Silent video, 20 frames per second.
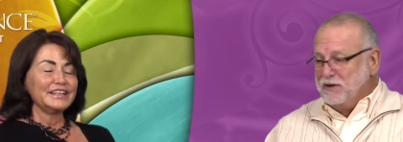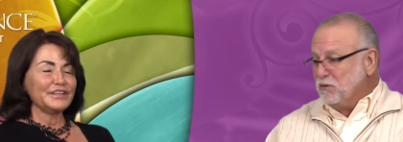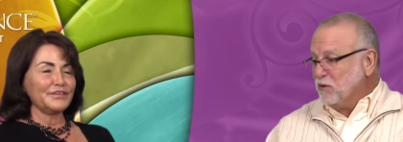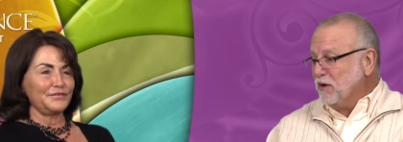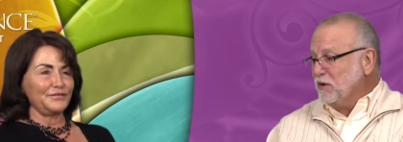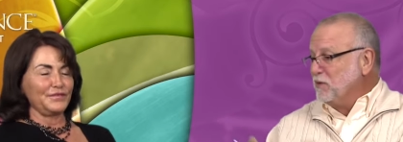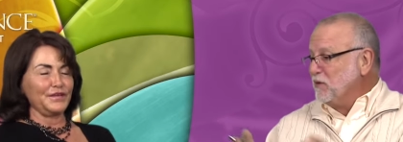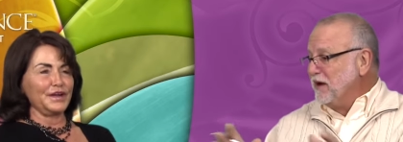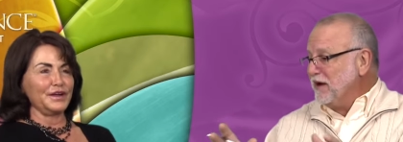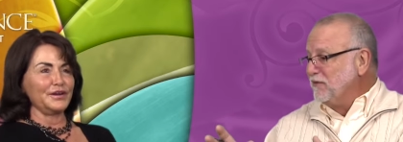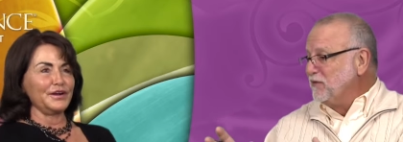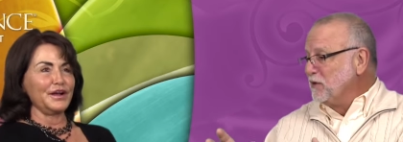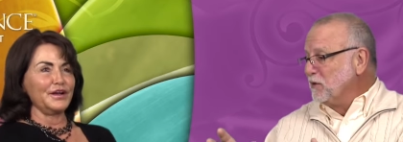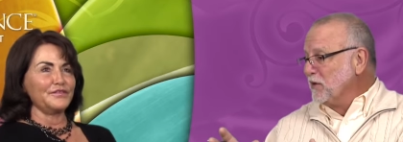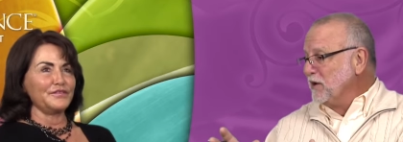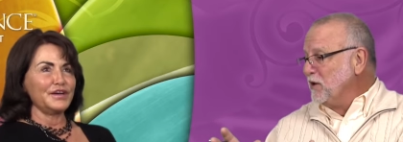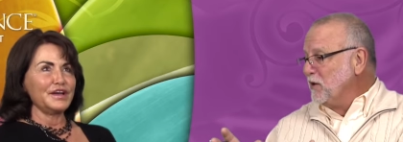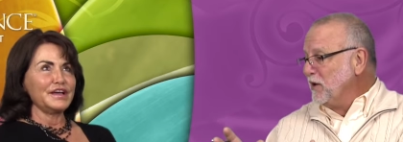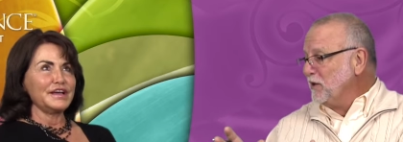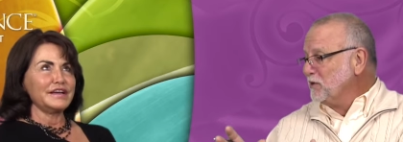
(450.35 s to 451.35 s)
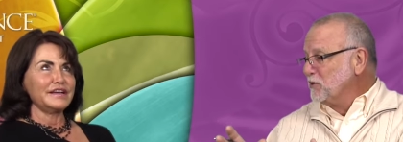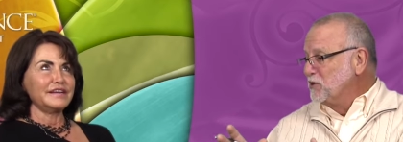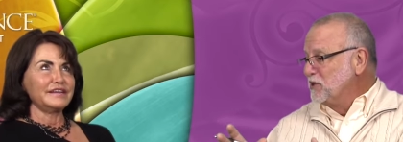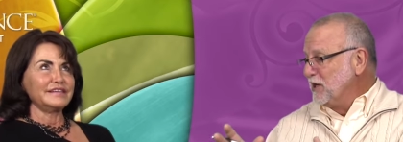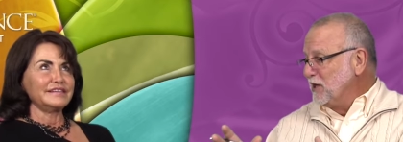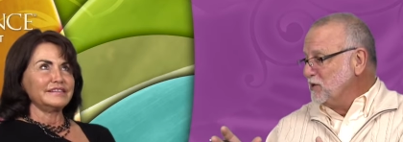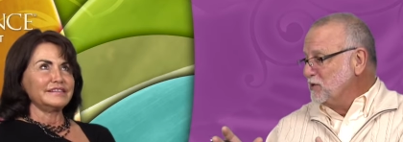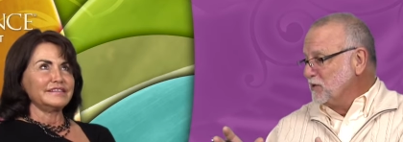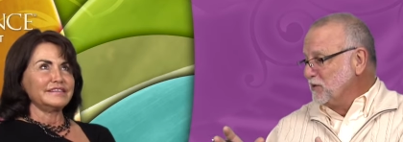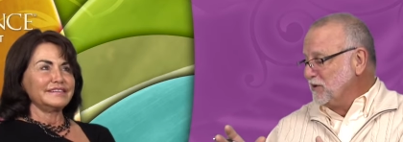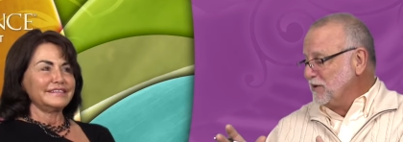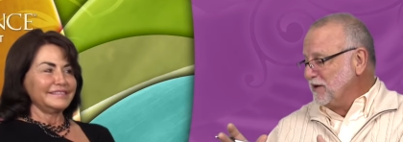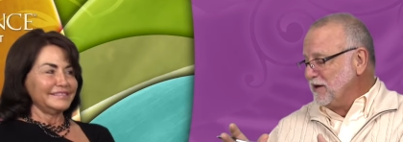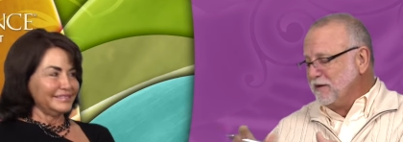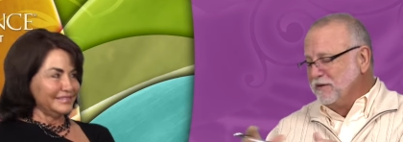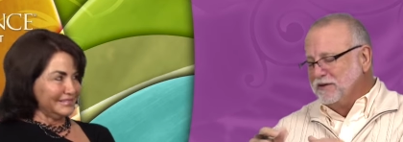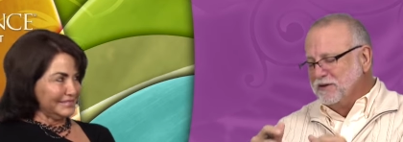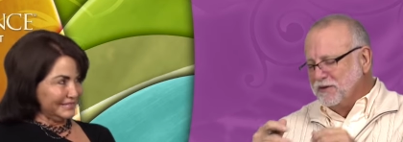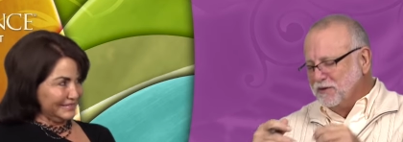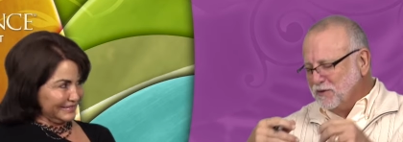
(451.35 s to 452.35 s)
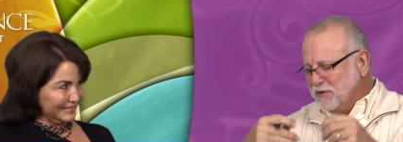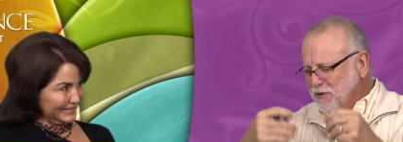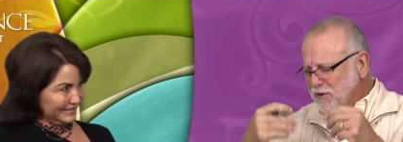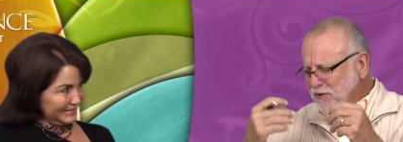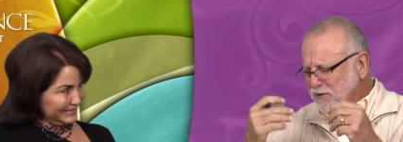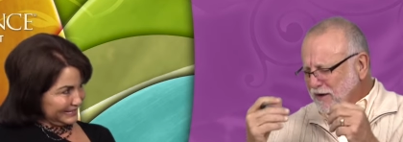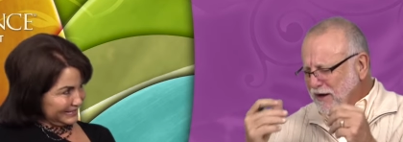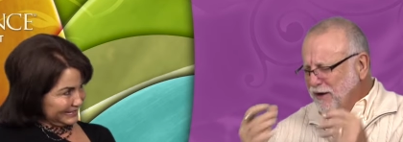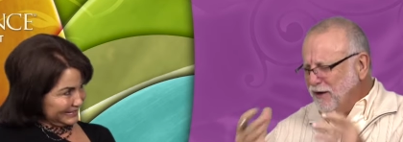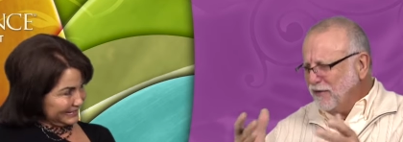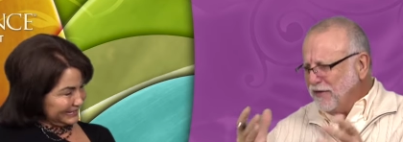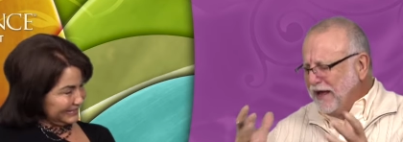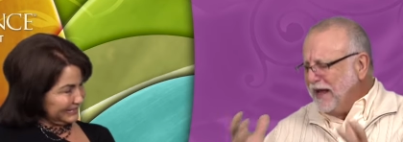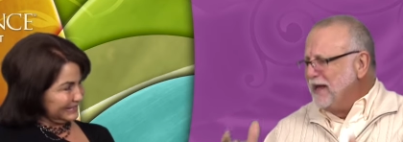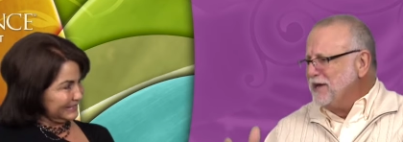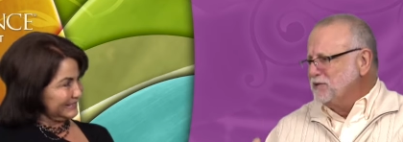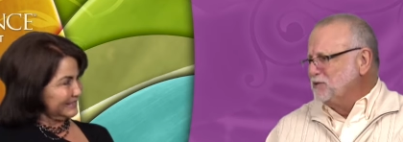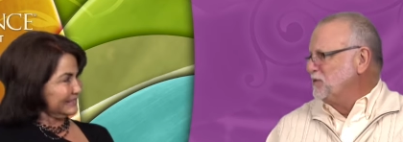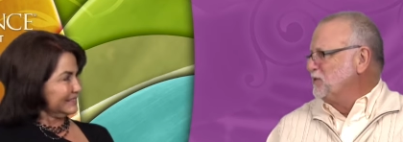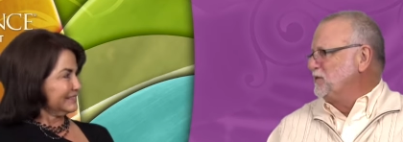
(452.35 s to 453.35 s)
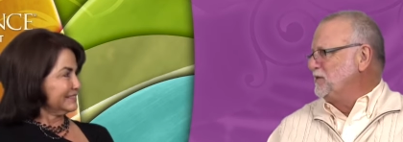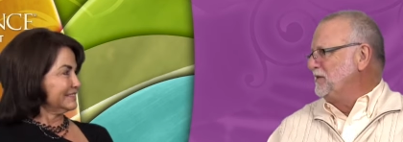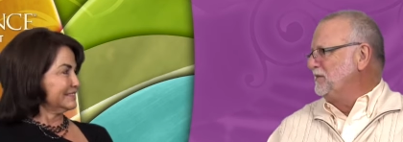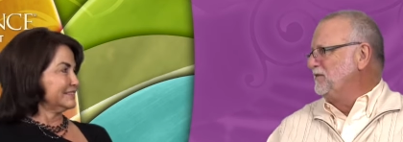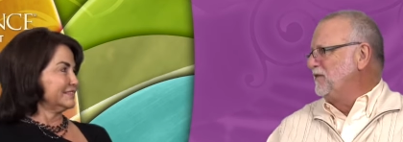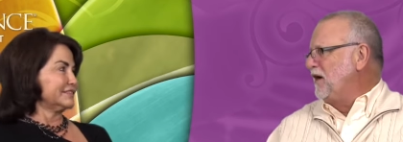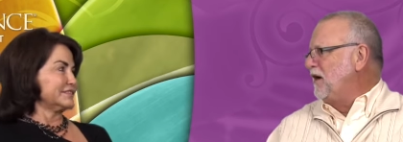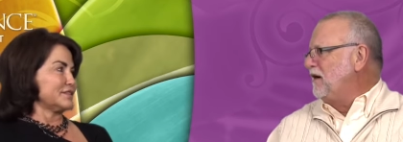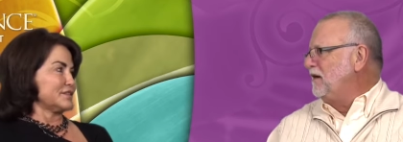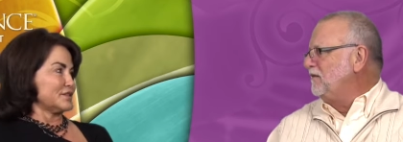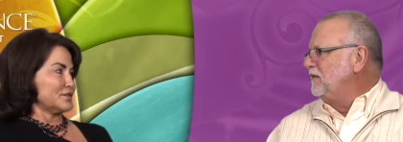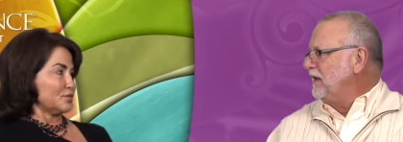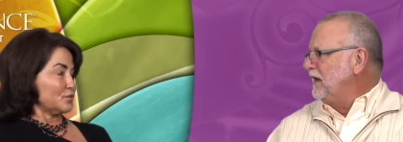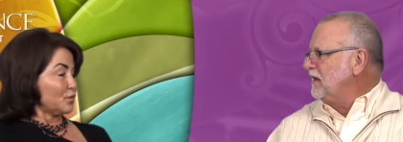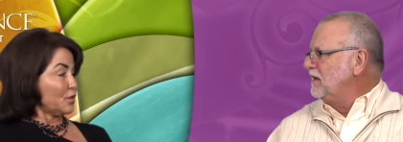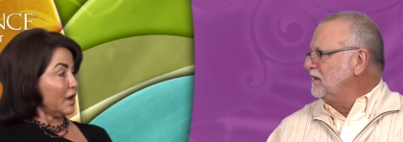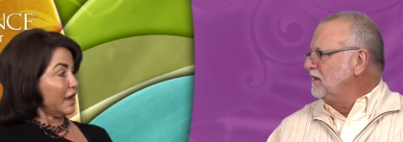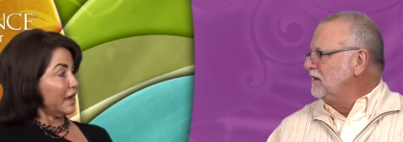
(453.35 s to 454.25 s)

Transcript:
Speaker 1: if, fear if there were no other sexual or no other health hazards involved, that